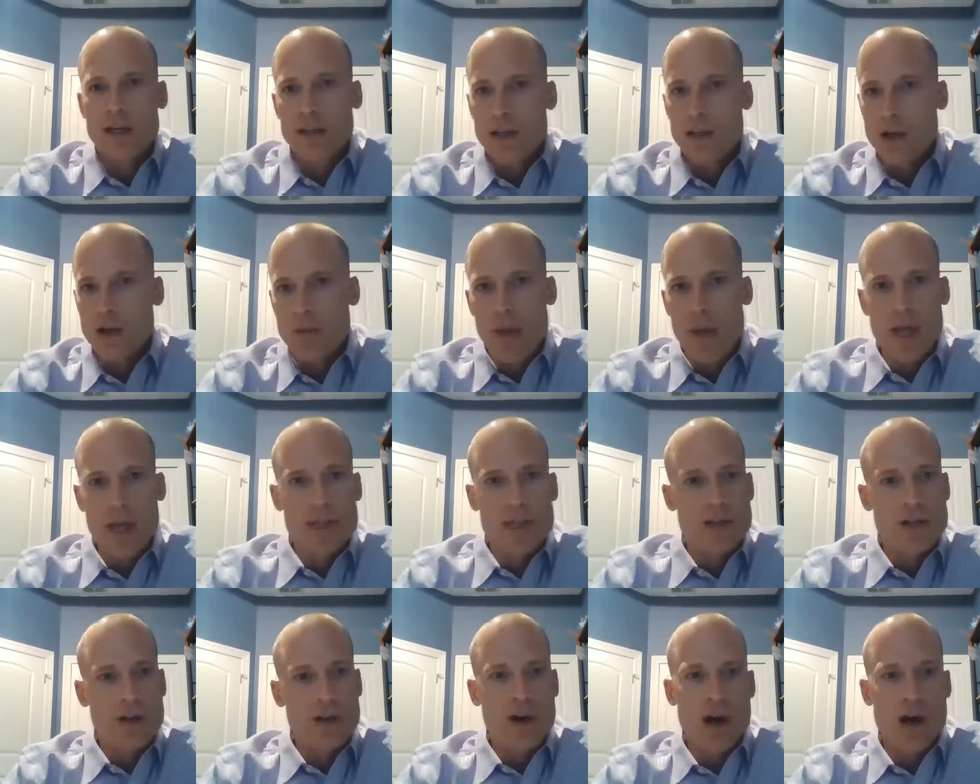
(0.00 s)
make
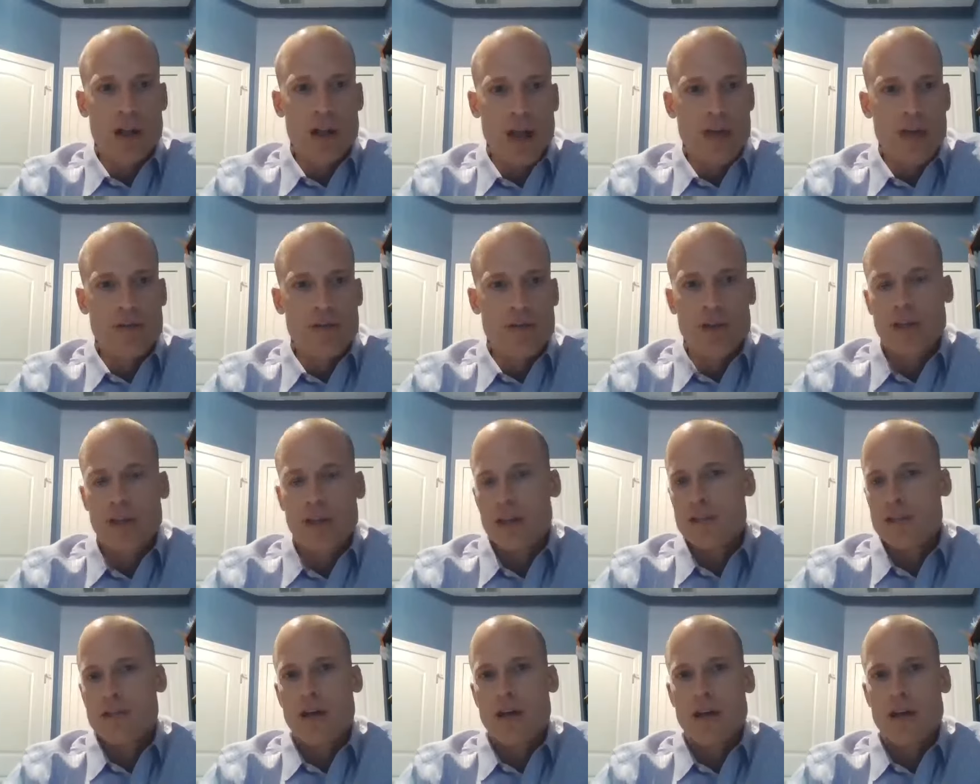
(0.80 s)
sure everything
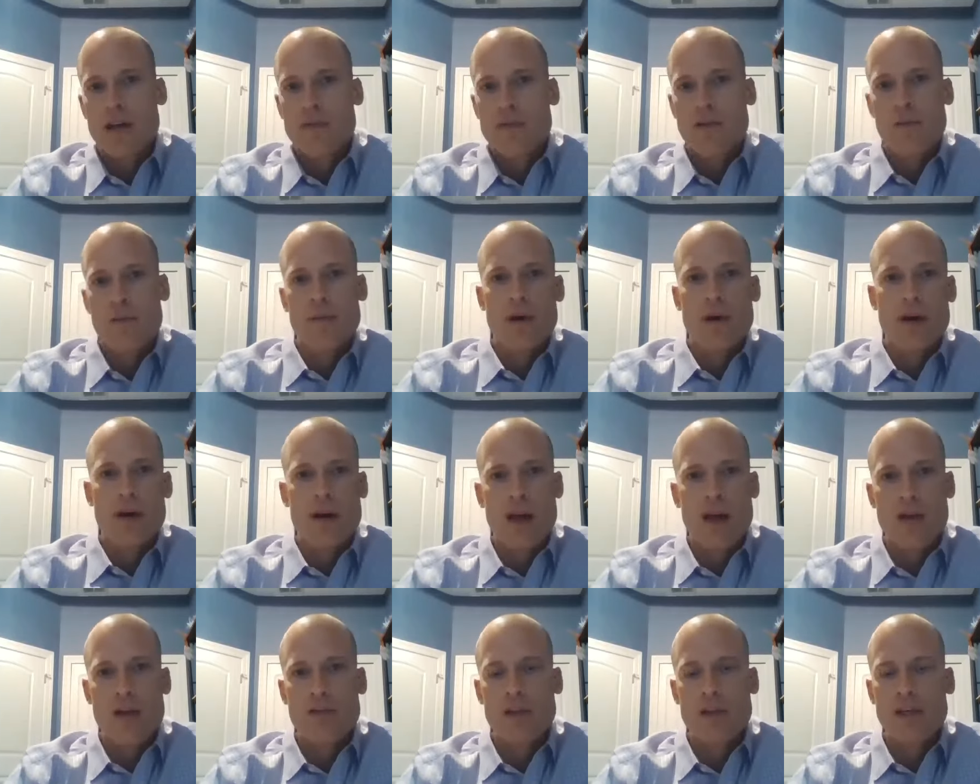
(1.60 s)
is
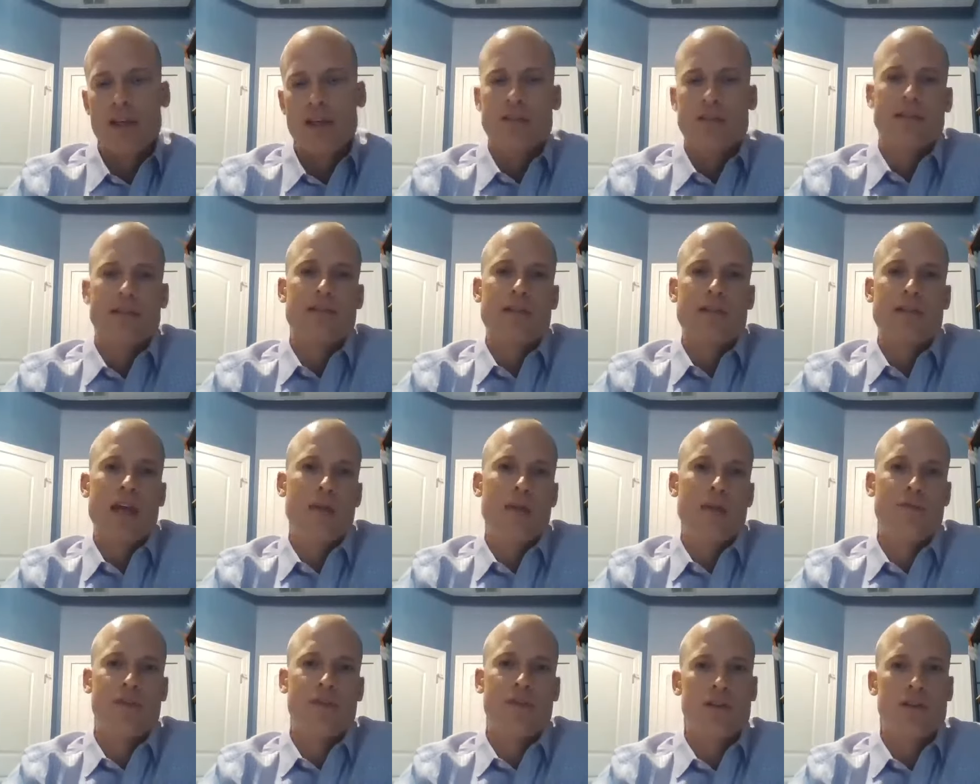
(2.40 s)
done everything is the
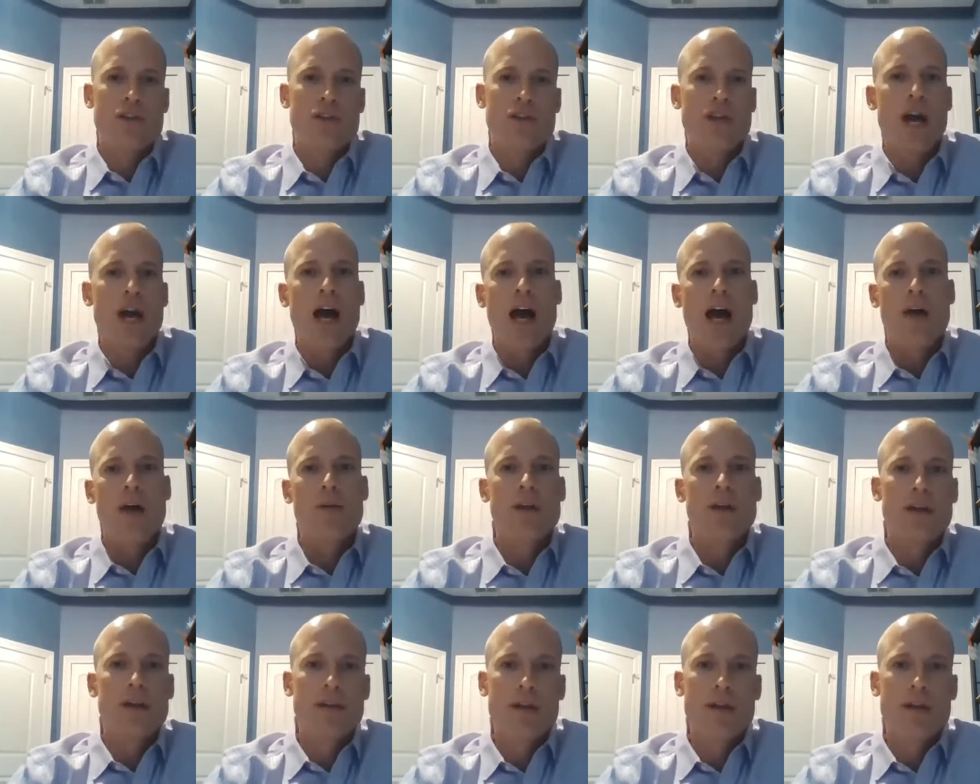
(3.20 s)
same for your job
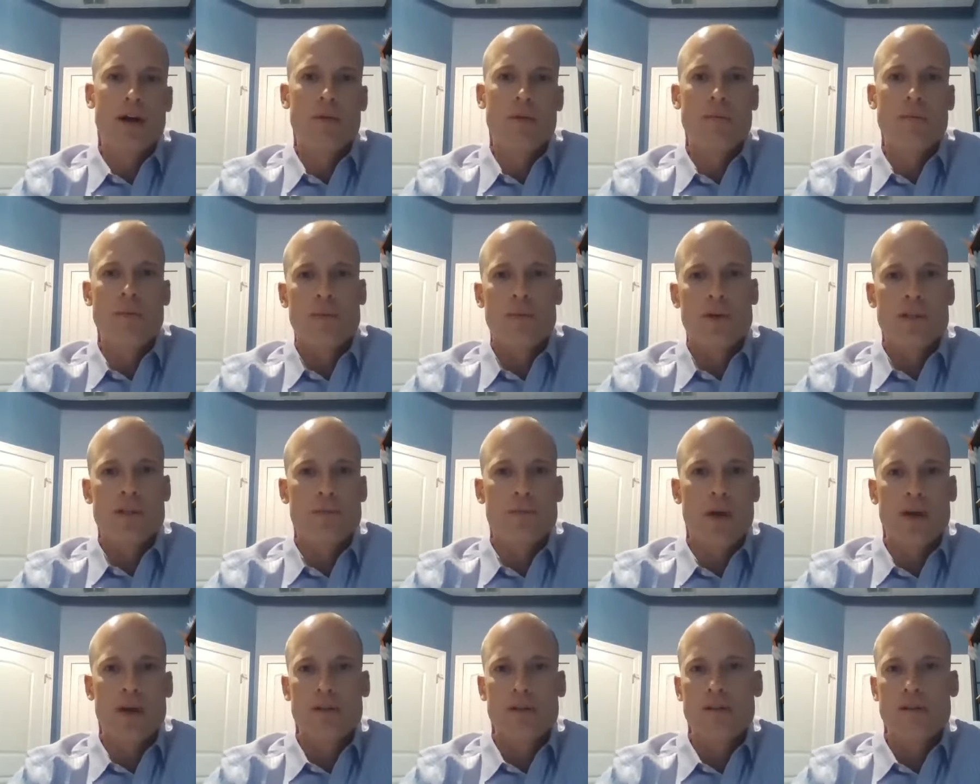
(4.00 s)
and income
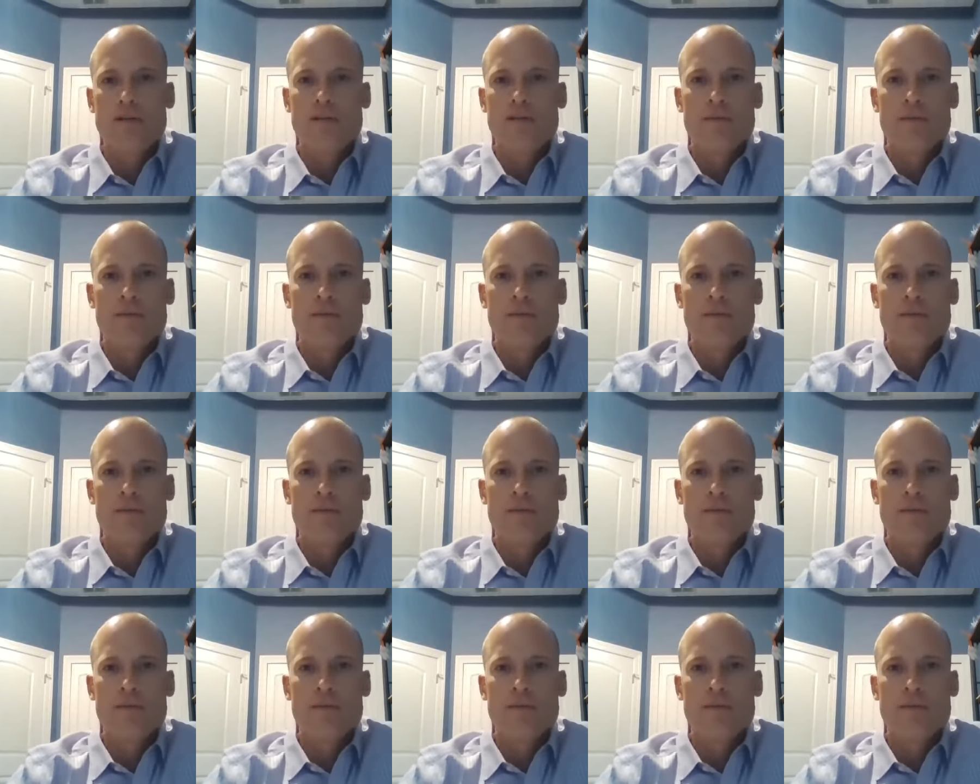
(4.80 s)
perspective.